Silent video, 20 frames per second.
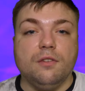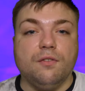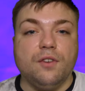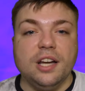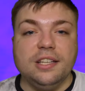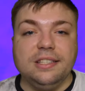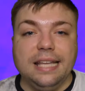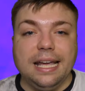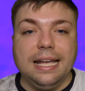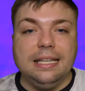for our
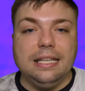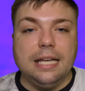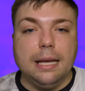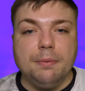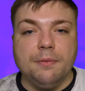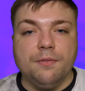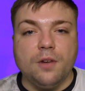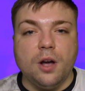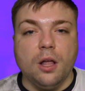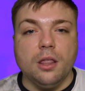second type
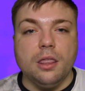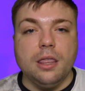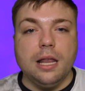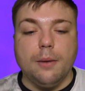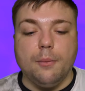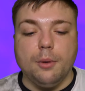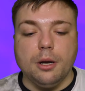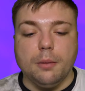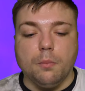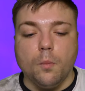of collar that I
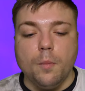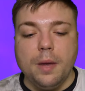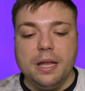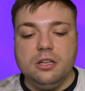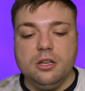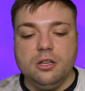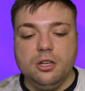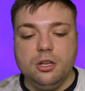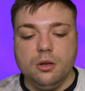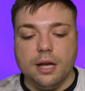wanna
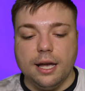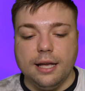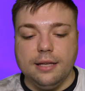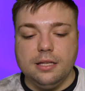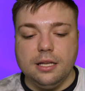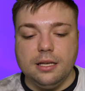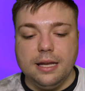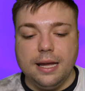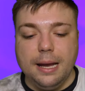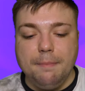mention to you guys
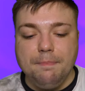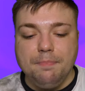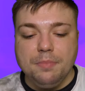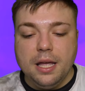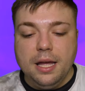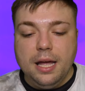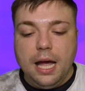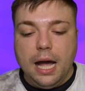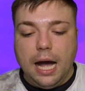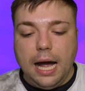today,
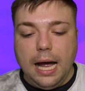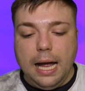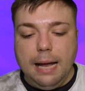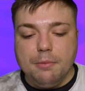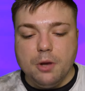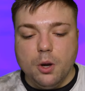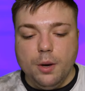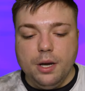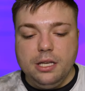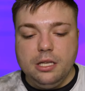I am
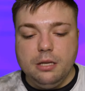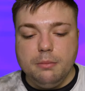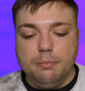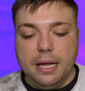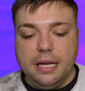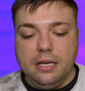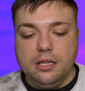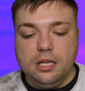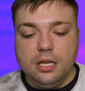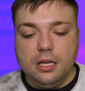going to
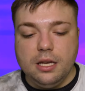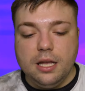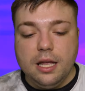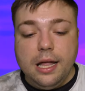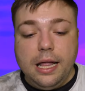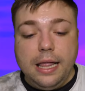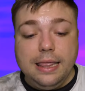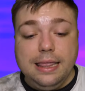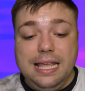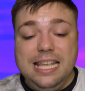mention
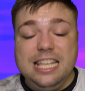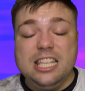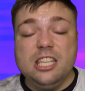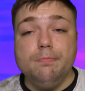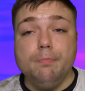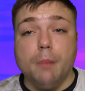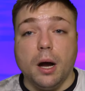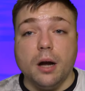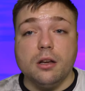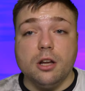the
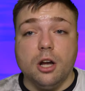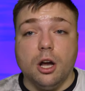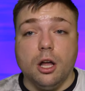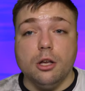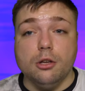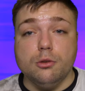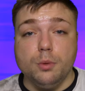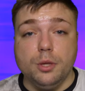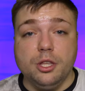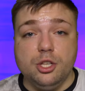smart
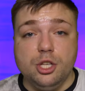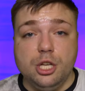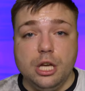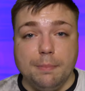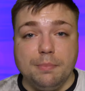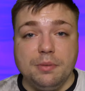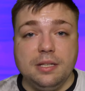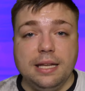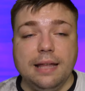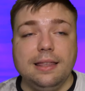collars with
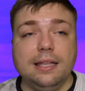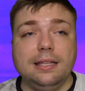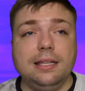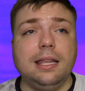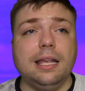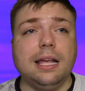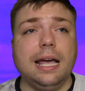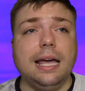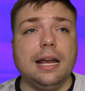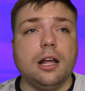chips. Now this is
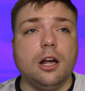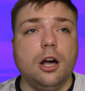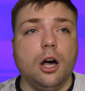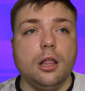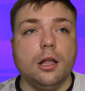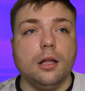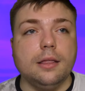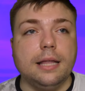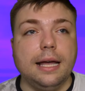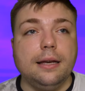the kind of
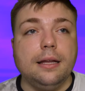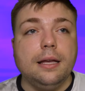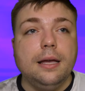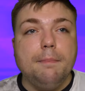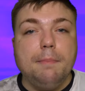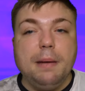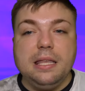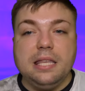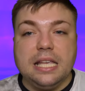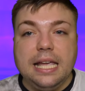collar that
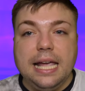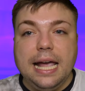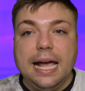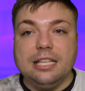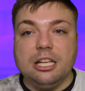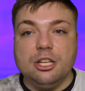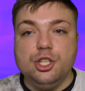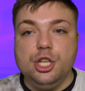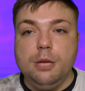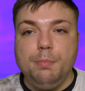basically has
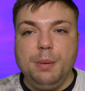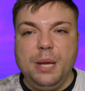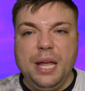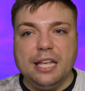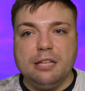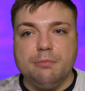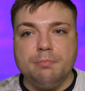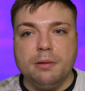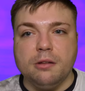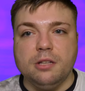a
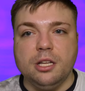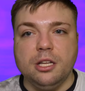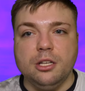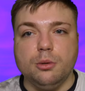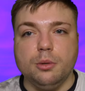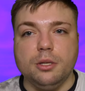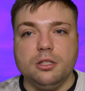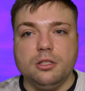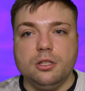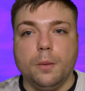GPS built
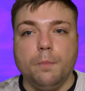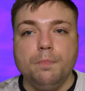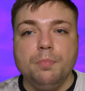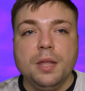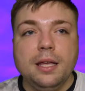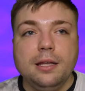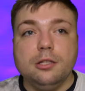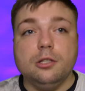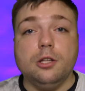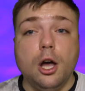into it. So
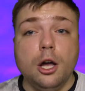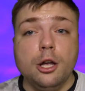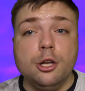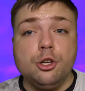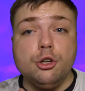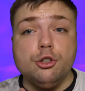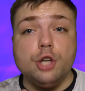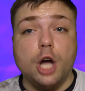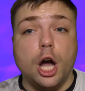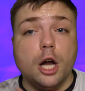as long as
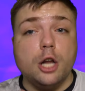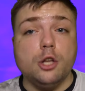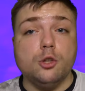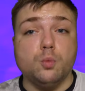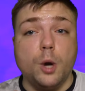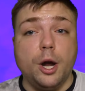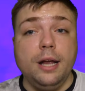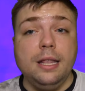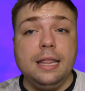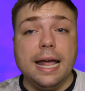your dog is
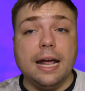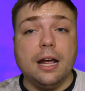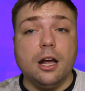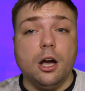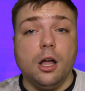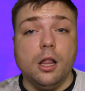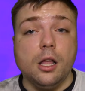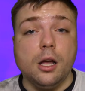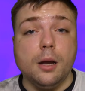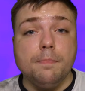wearing that
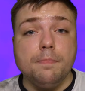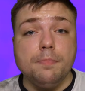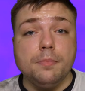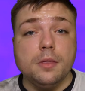collar,